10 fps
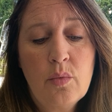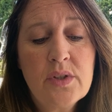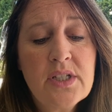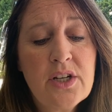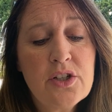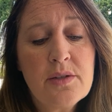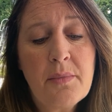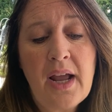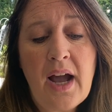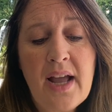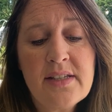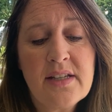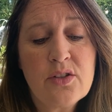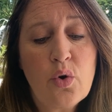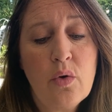With tears in my eyes,
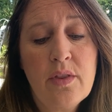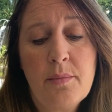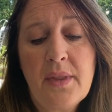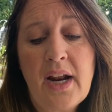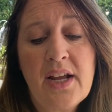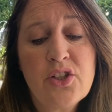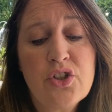I told them that I